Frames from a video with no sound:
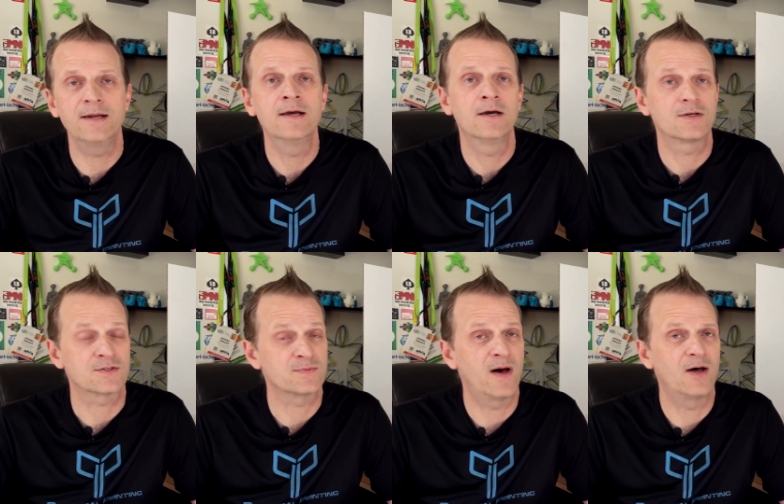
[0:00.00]
bed,
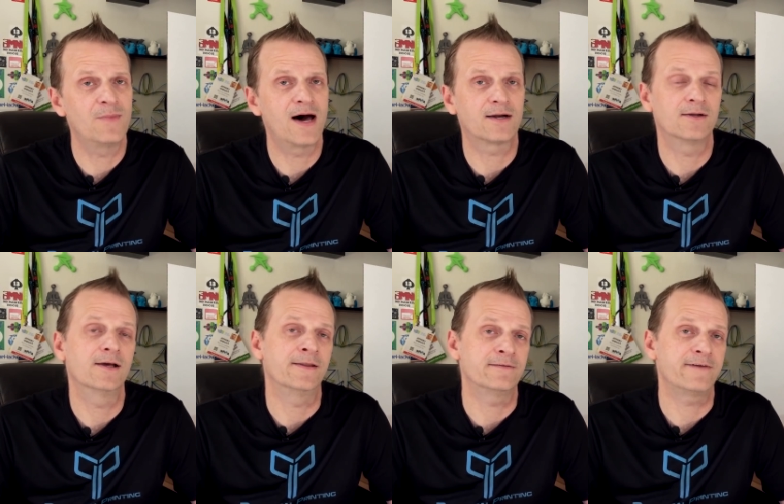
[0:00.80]
a small
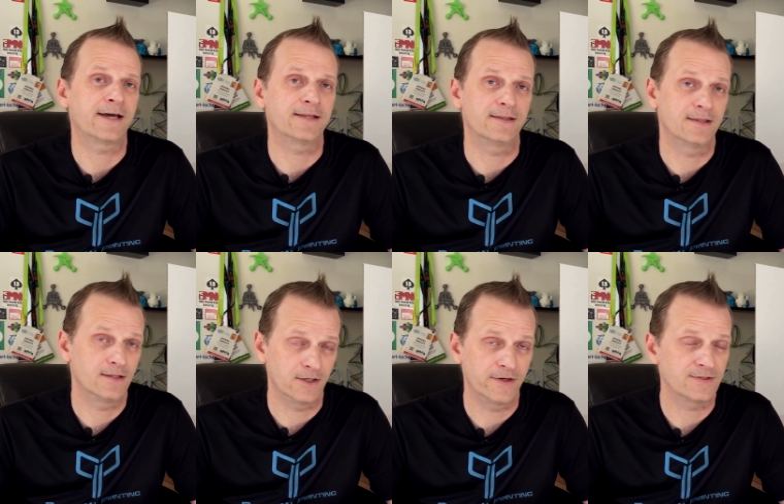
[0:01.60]
model, and the fact that
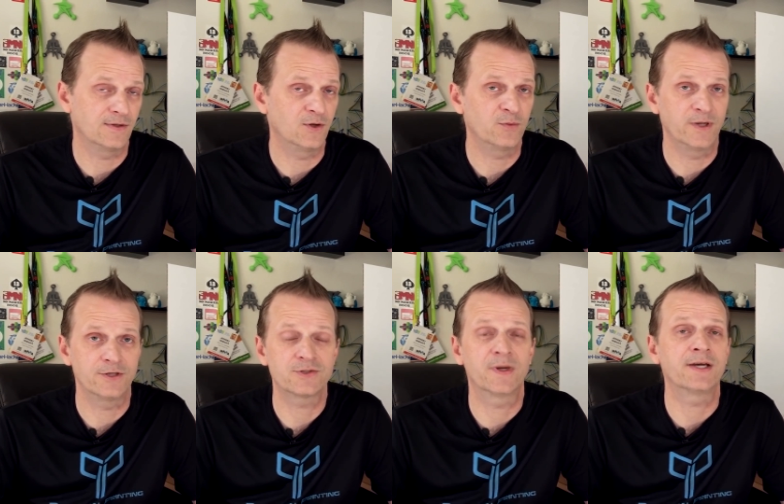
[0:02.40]
there is a little bit
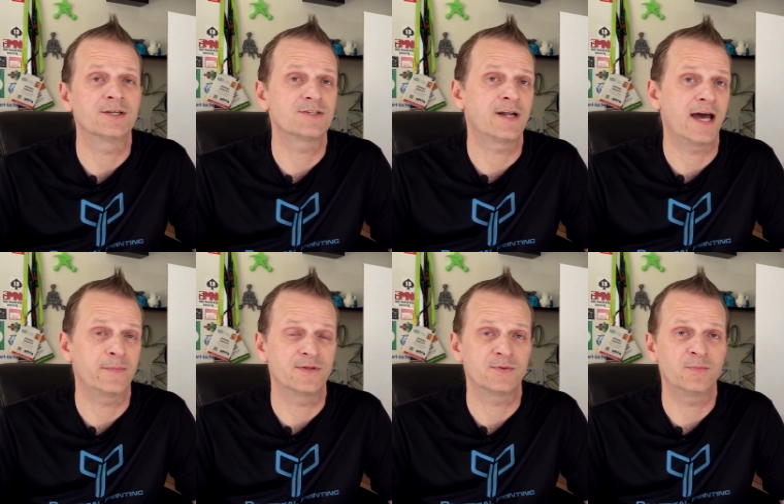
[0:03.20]
of shrinkage that
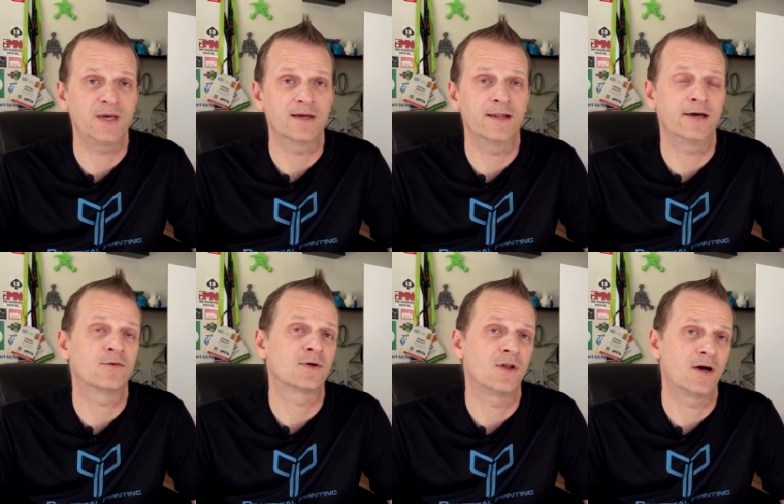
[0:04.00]
happens with PLA
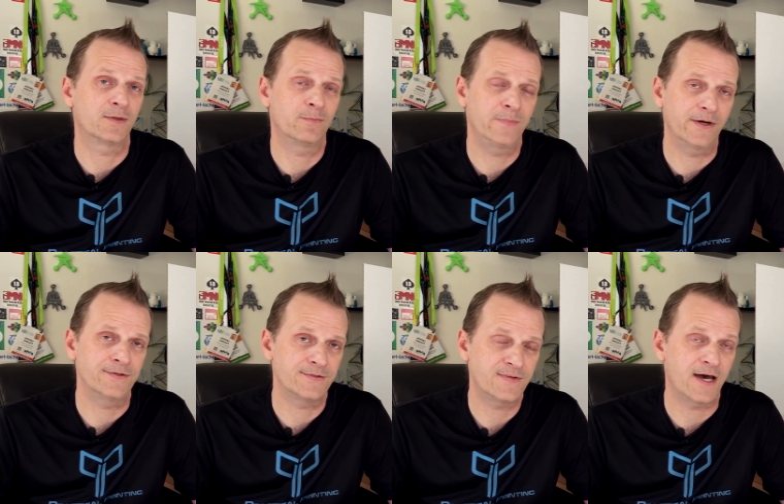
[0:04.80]
over long
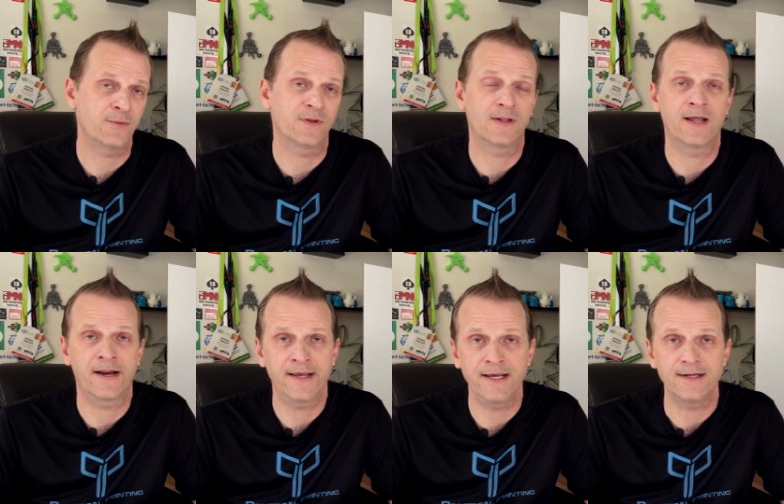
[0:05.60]
periods of time with a
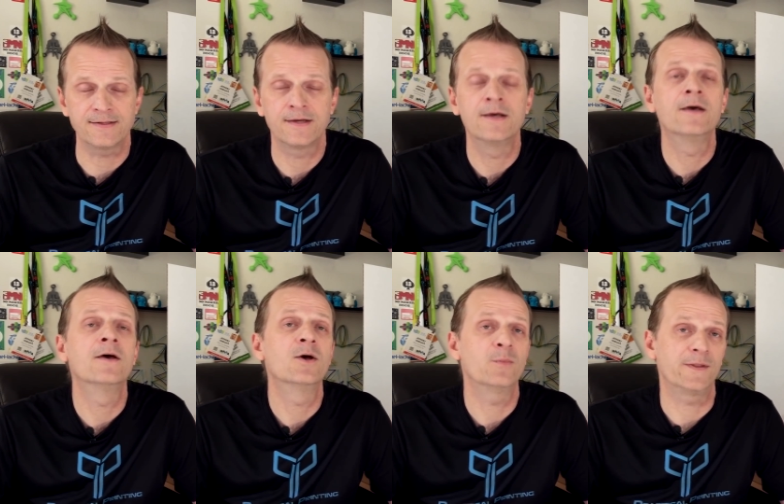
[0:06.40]
lot of heat.
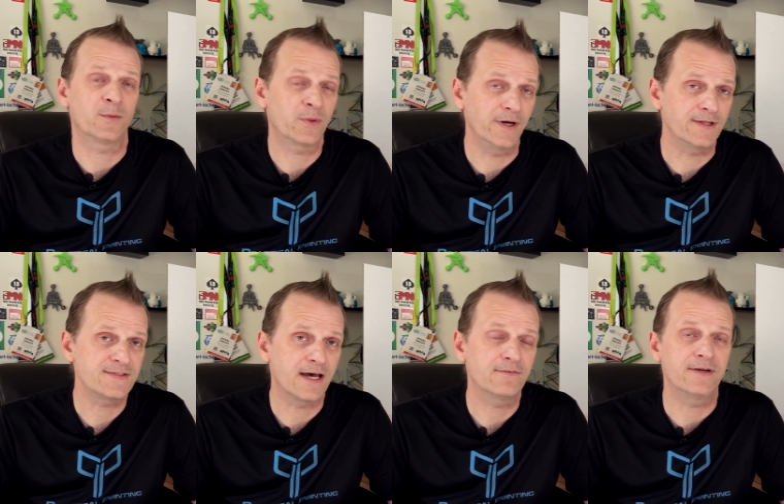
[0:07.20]
But the print
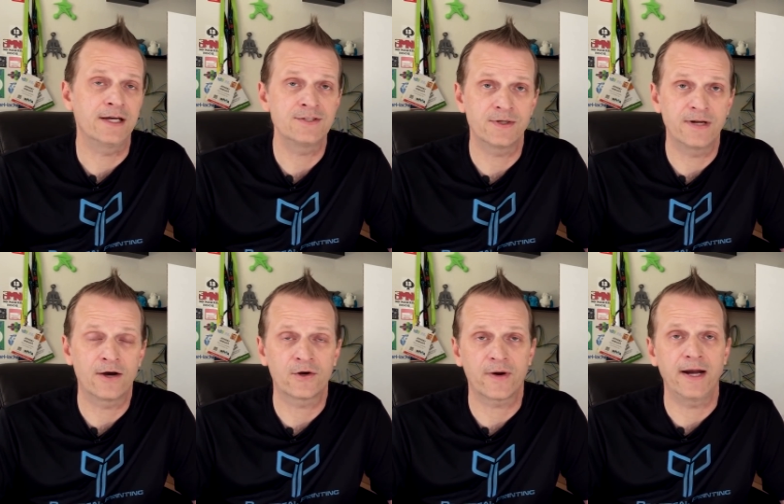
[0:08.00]
itself, it turned
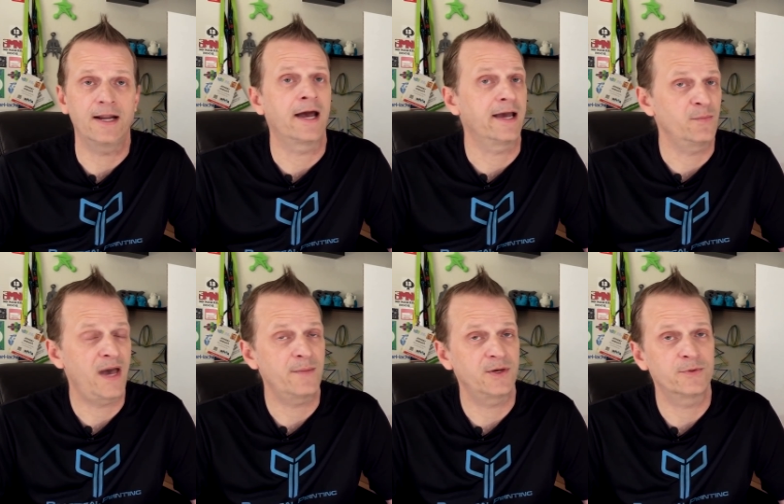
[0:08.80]
out great. I
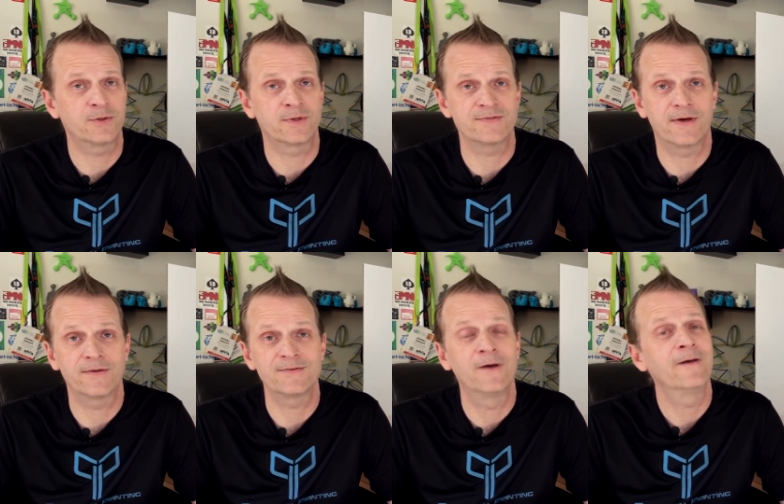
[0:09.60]
am happy with the
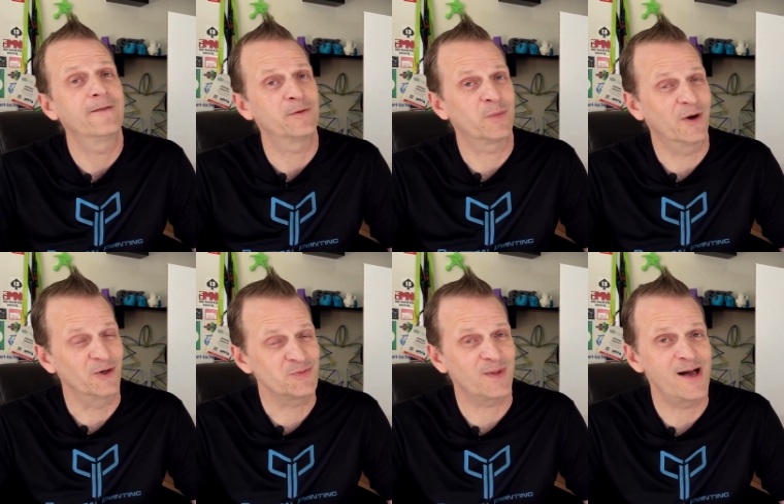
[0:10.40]
results. The
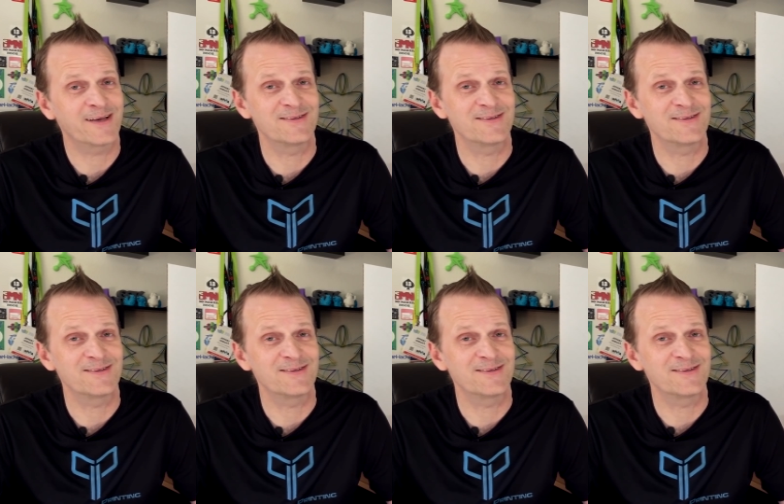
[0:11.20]
purge